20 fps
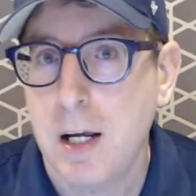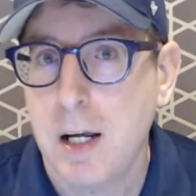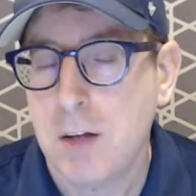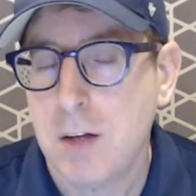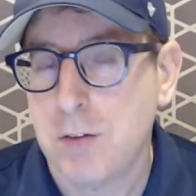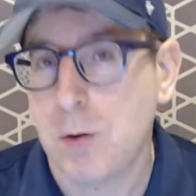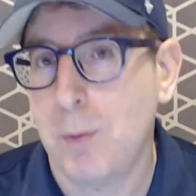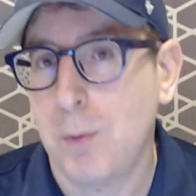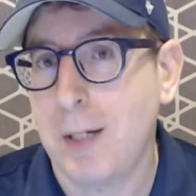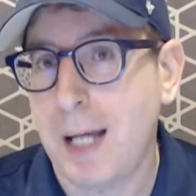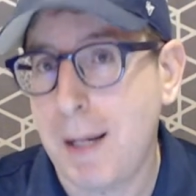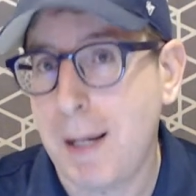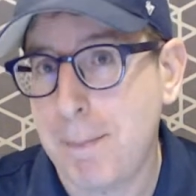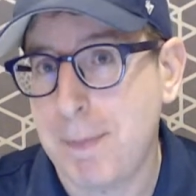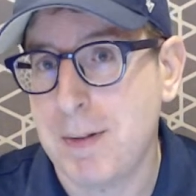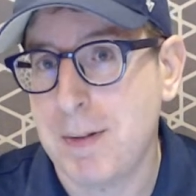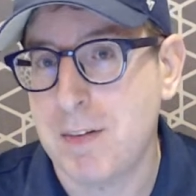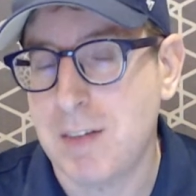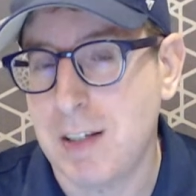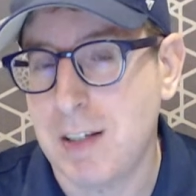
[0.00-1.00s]
So what
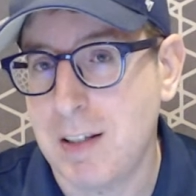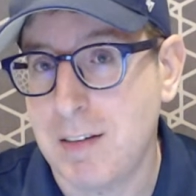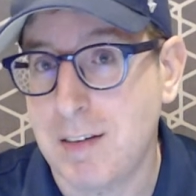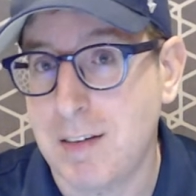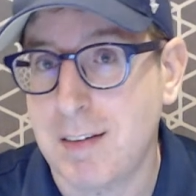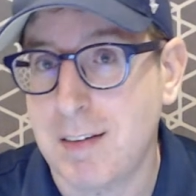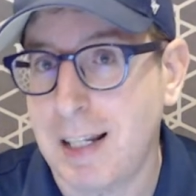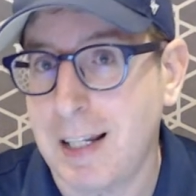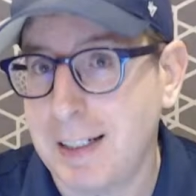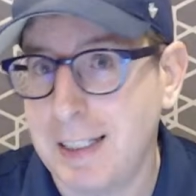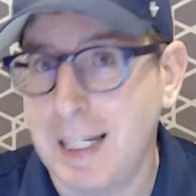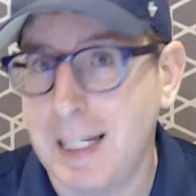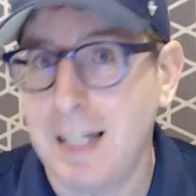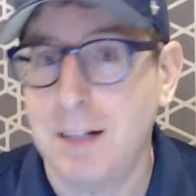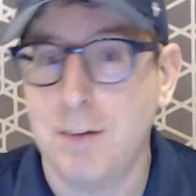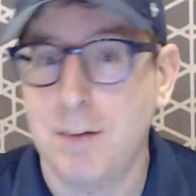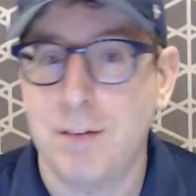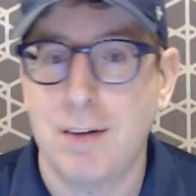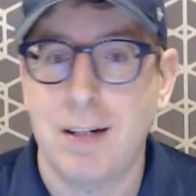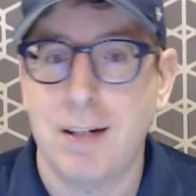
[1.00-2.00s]
happens is that at the end
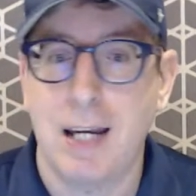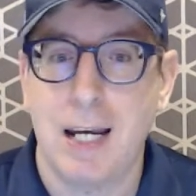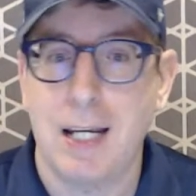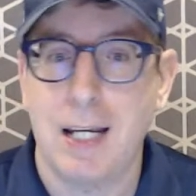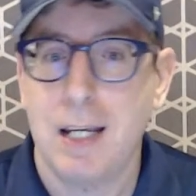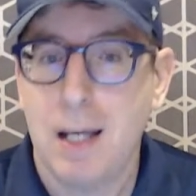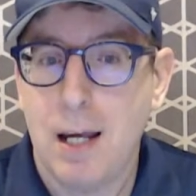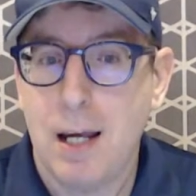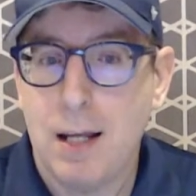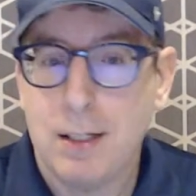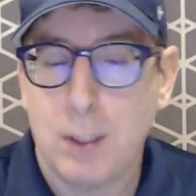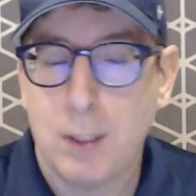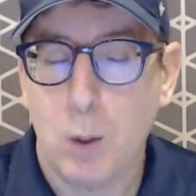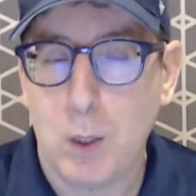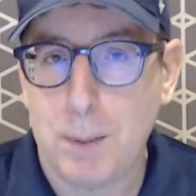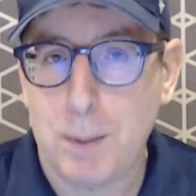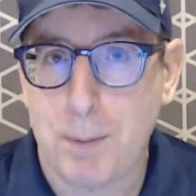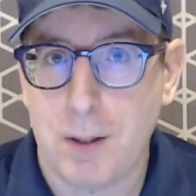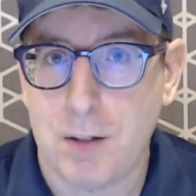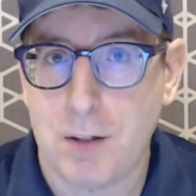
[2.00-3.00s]
of the day, the
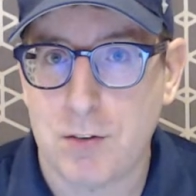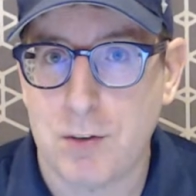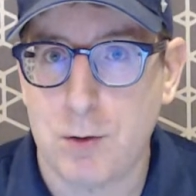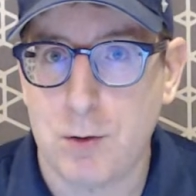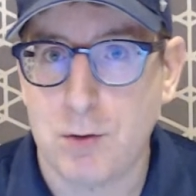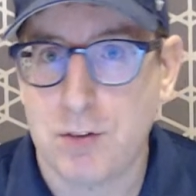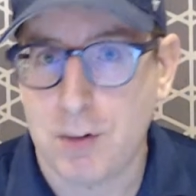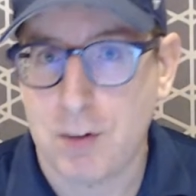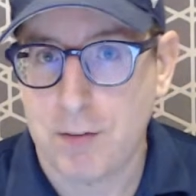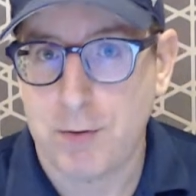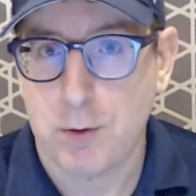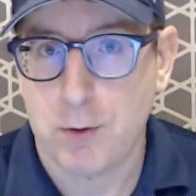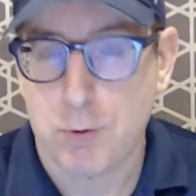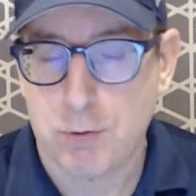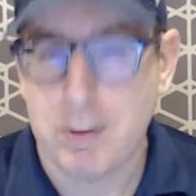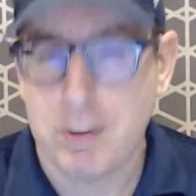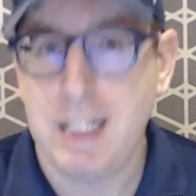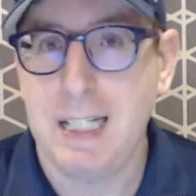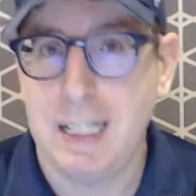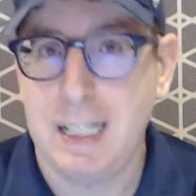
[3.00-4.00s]
only person who suffers
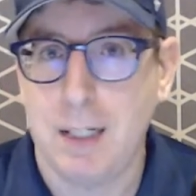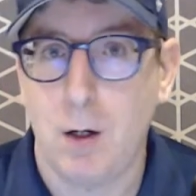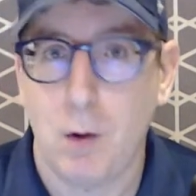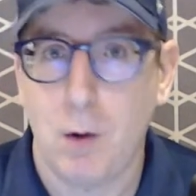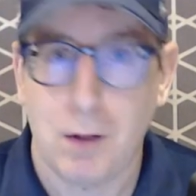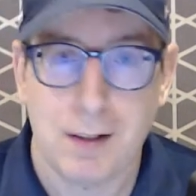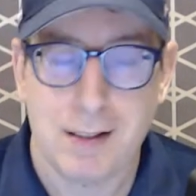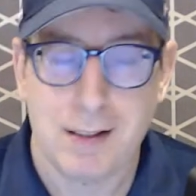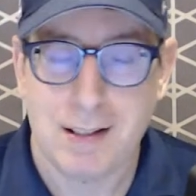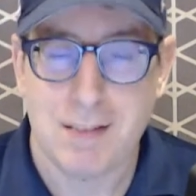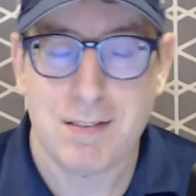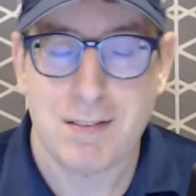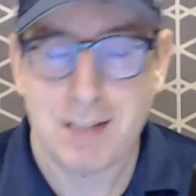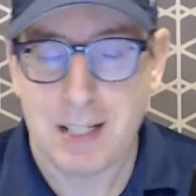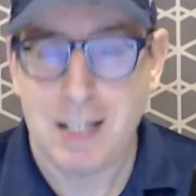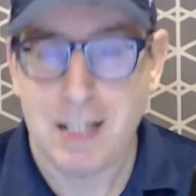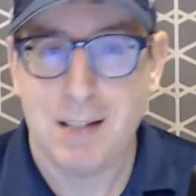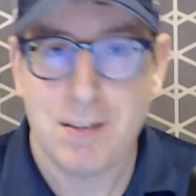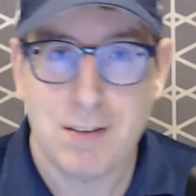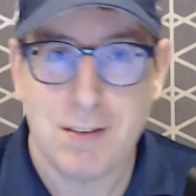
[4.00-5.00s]
really in all of this
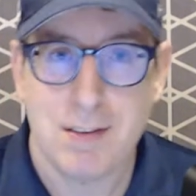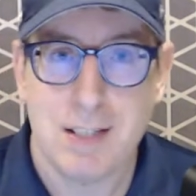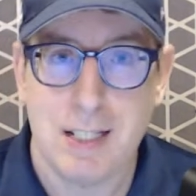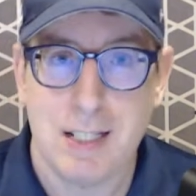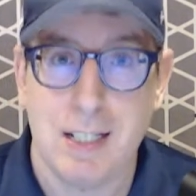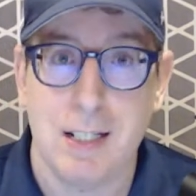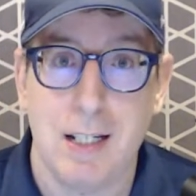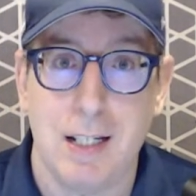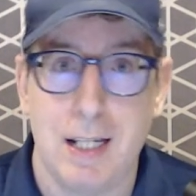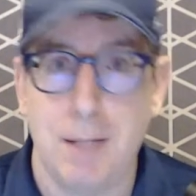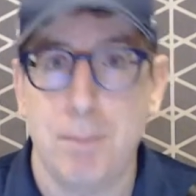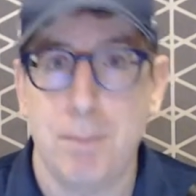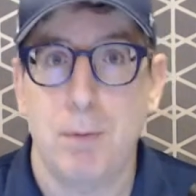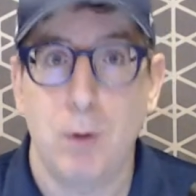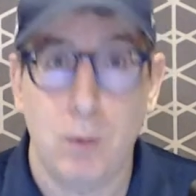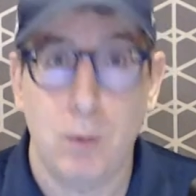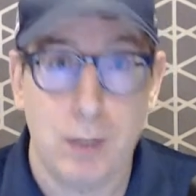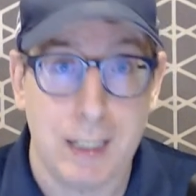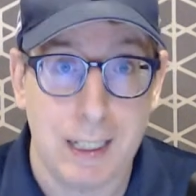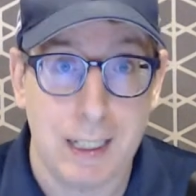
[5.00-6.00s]
is the
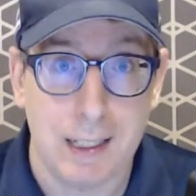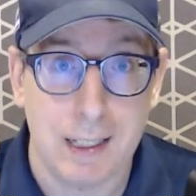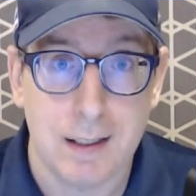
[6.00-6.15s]
employee.